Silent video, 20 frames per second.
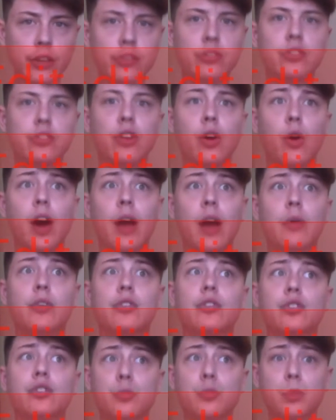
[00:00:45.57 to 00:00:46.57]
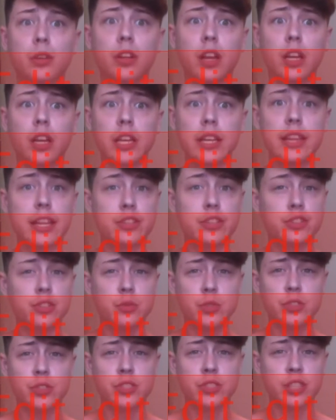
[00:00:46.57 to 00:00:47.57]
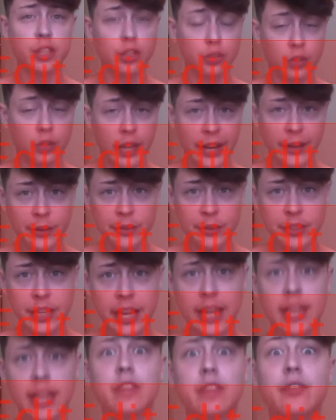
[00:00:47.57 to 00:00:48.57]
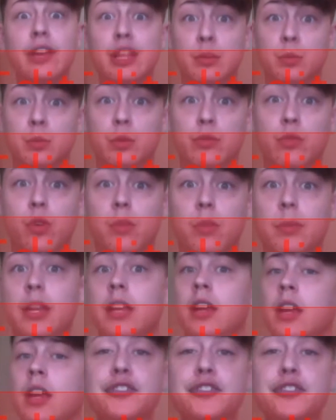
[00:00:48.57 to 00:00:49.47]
so I was super lucky that she was still around and available for me.